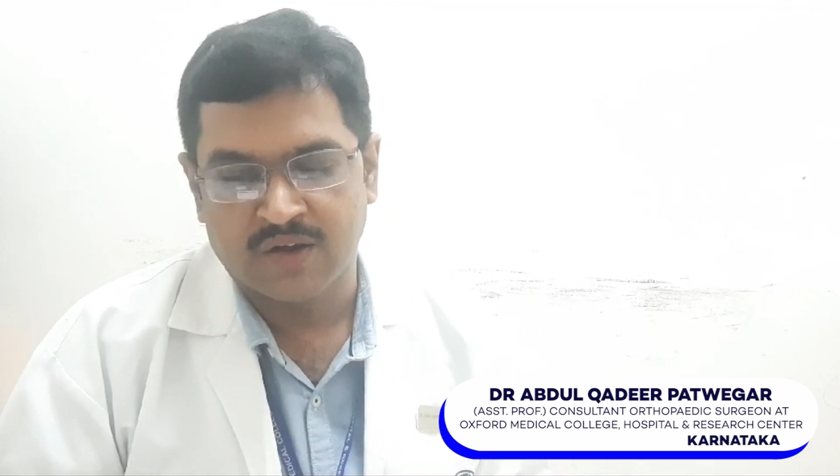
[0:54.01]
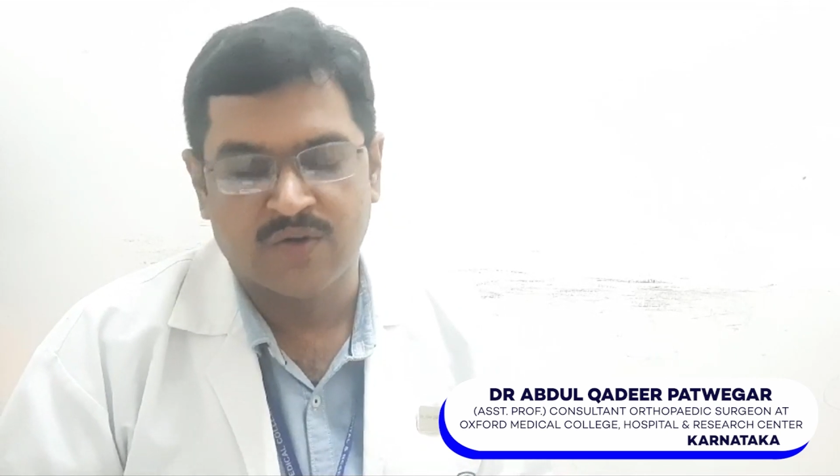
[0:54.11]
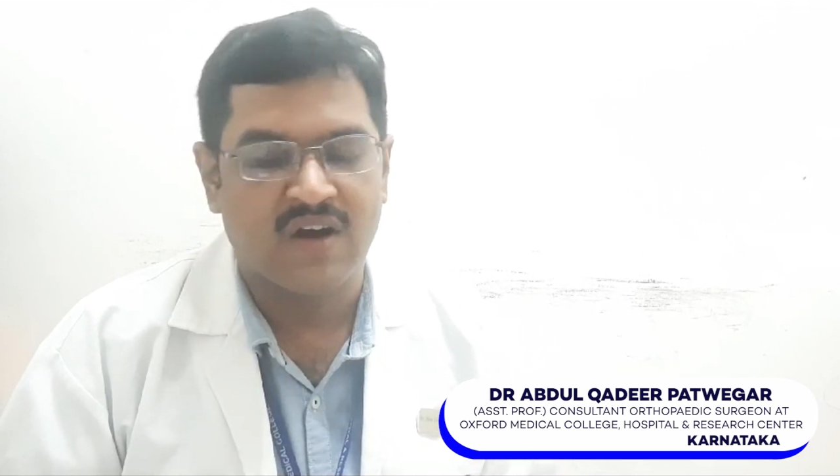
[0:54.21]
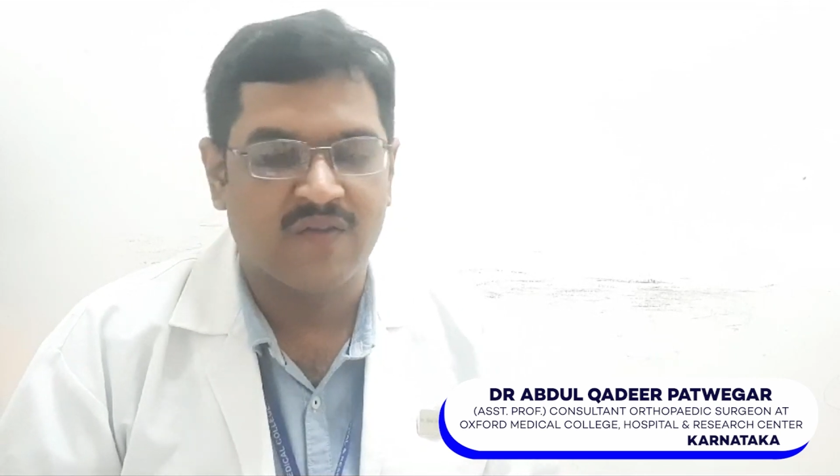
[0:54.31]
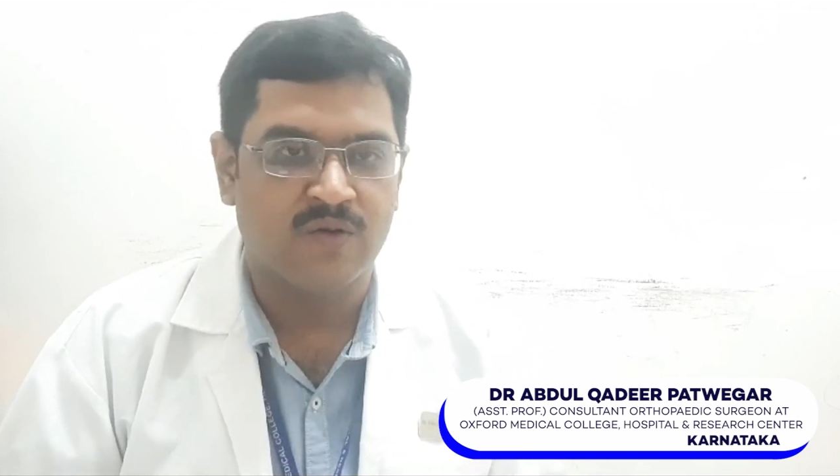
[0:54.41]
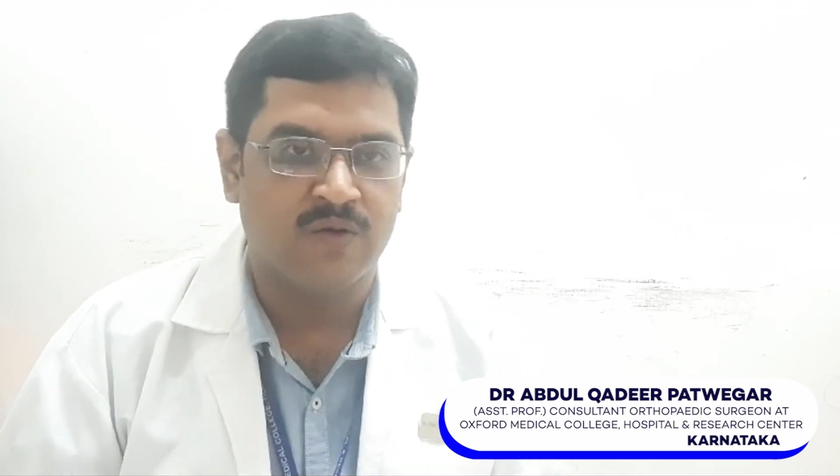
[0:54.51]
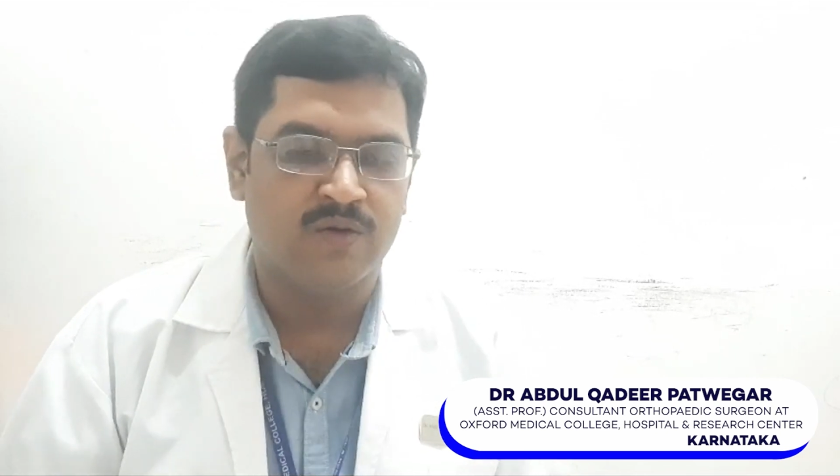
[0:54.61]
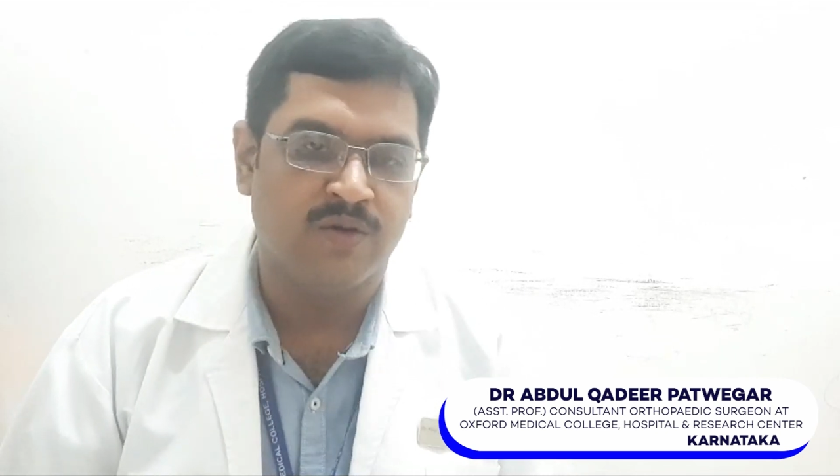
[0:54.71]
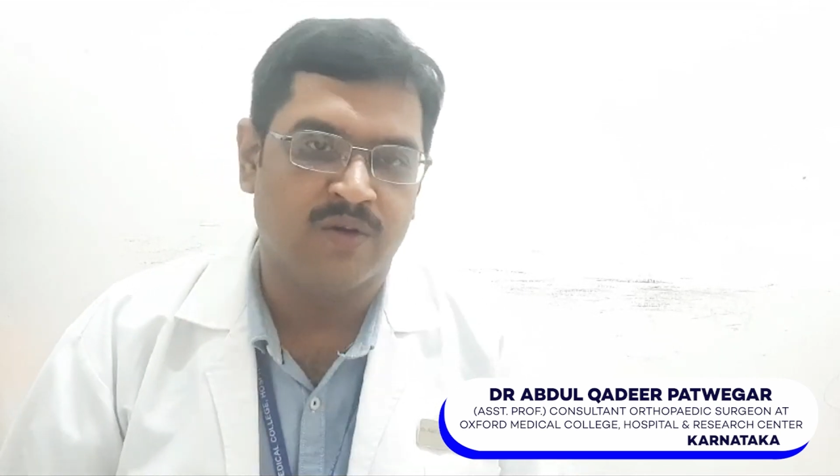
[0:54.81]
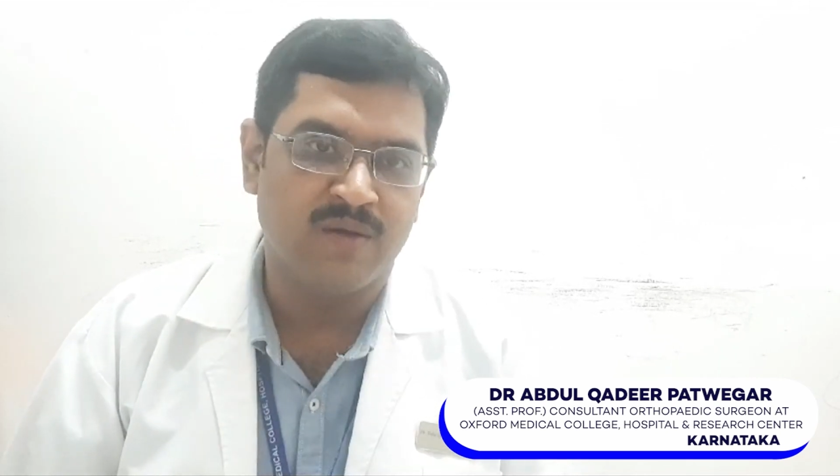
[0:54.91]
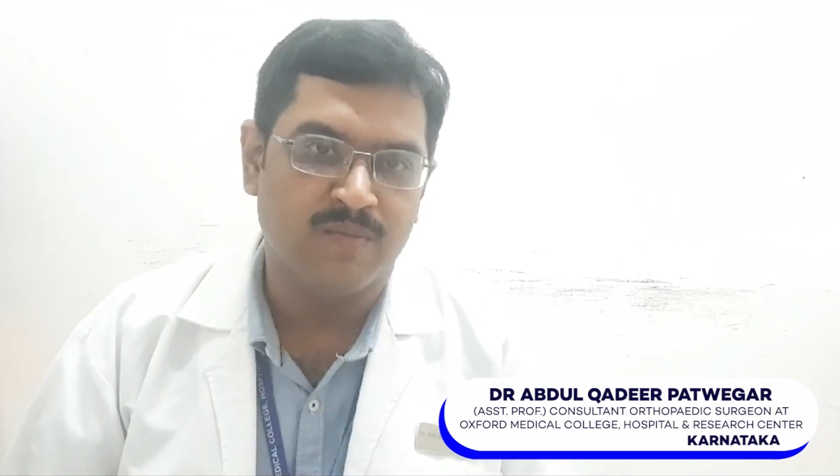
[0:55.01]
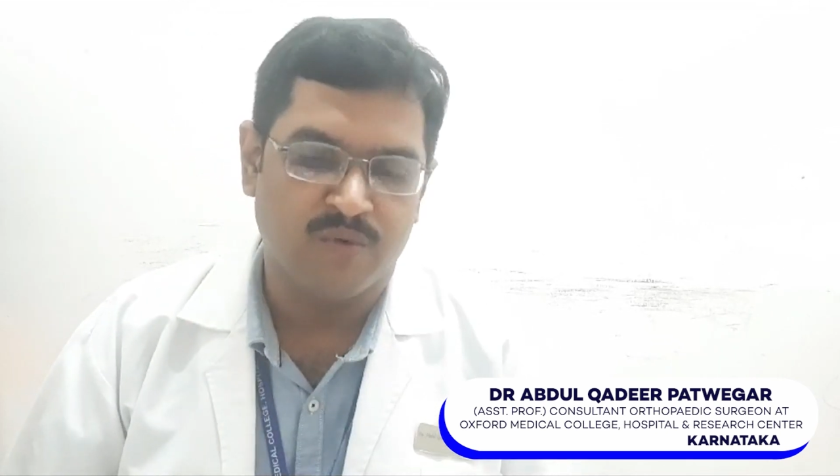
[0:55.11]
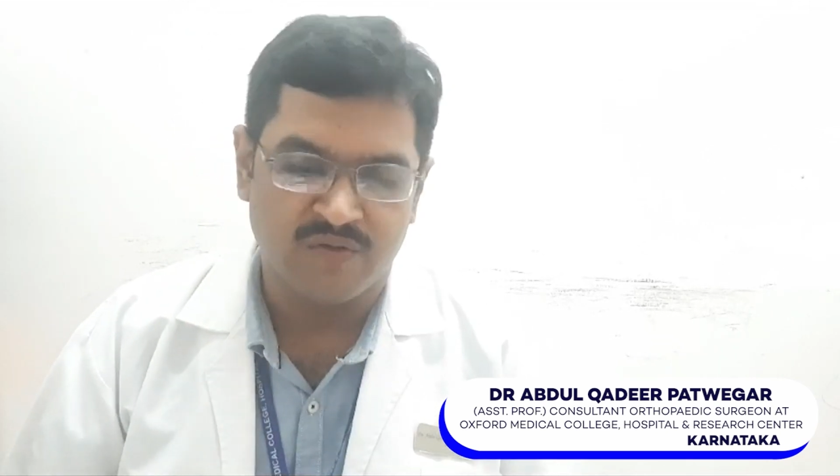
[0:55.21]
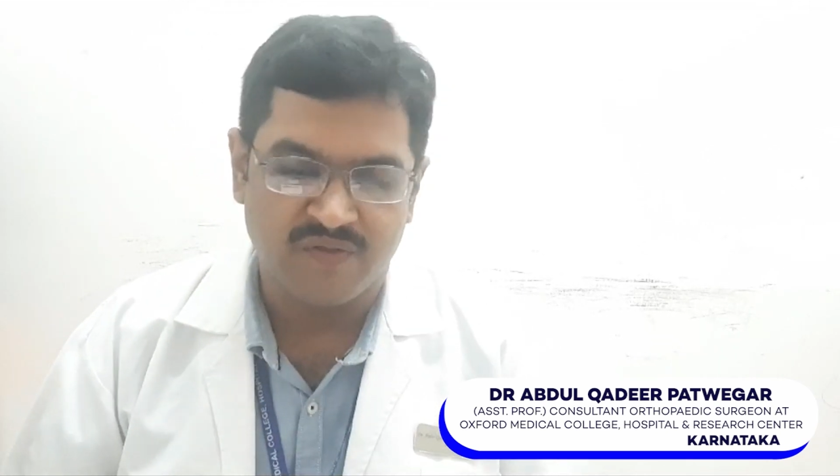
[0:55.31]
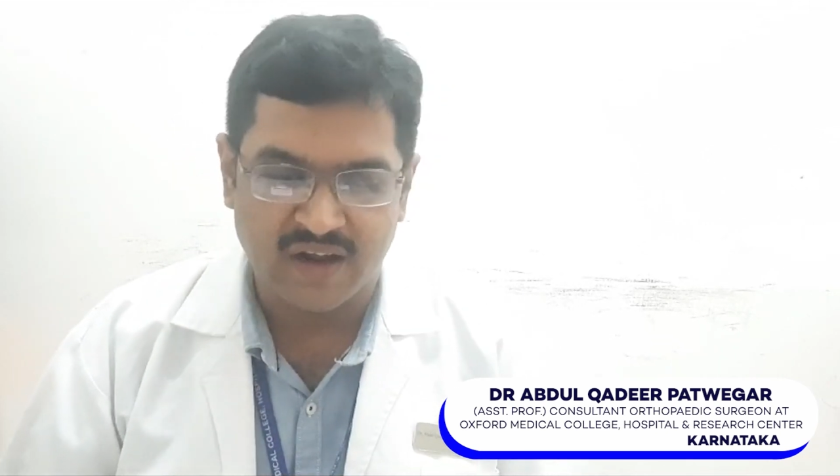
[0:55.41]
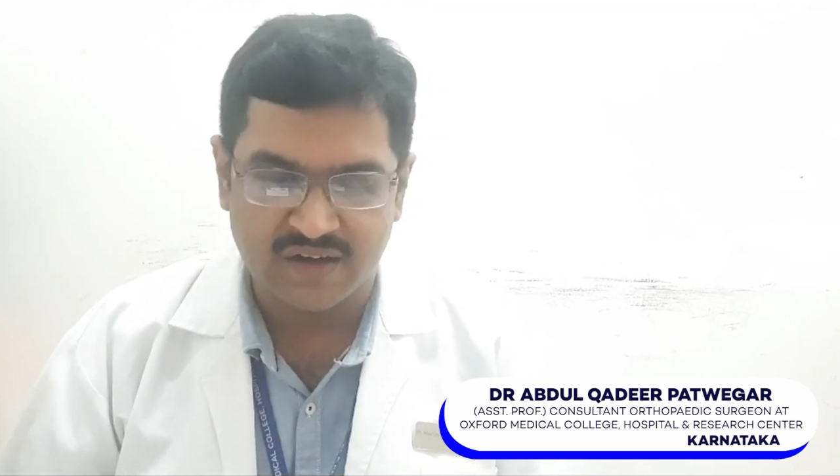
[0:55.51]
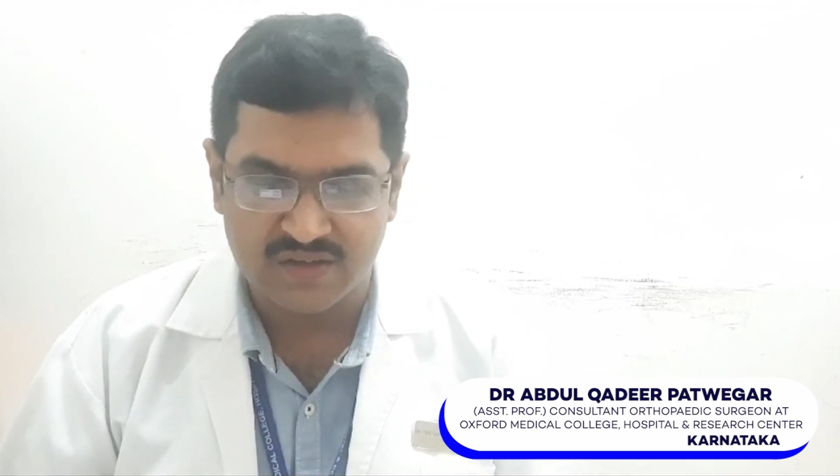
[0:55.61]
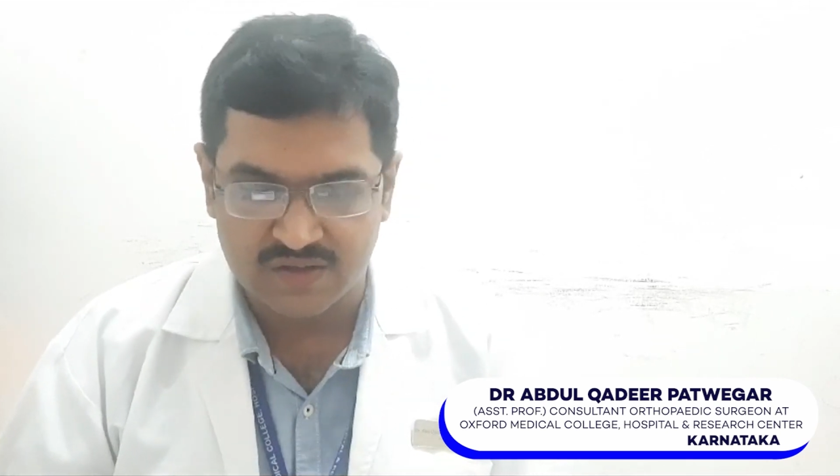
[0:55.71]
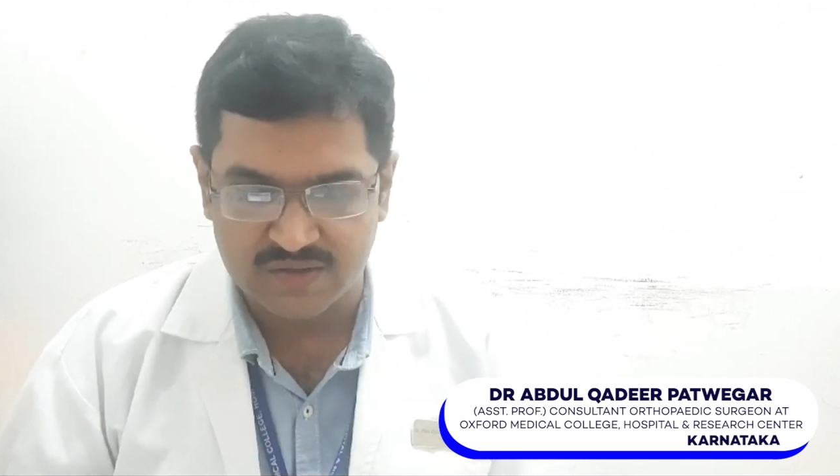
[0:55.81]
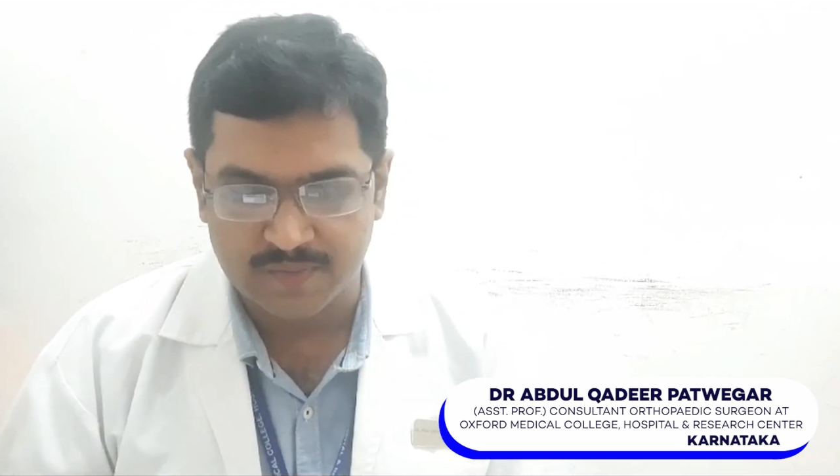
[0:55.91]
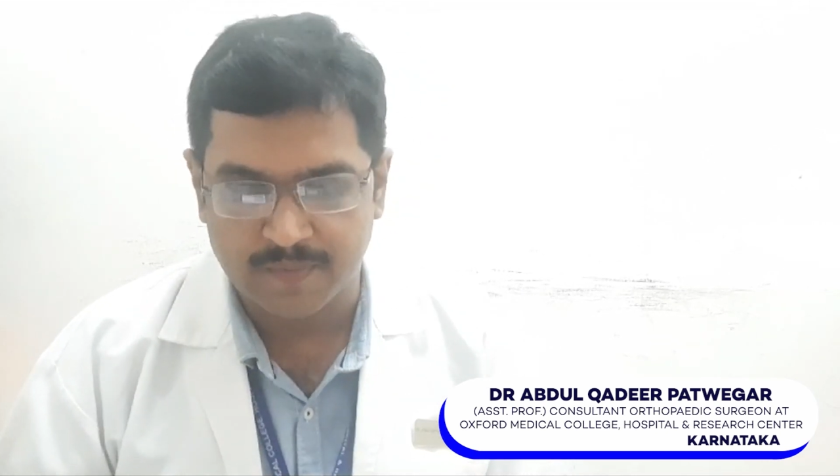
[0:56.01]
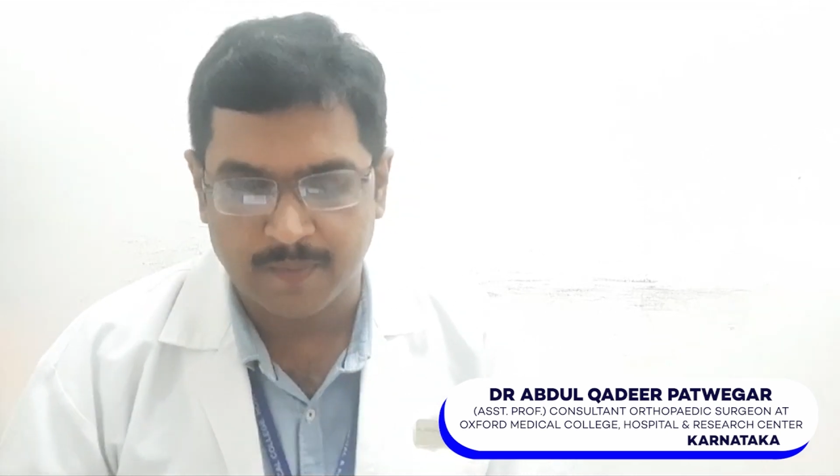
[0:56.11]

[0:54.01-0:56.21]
you have to do during bone fractures.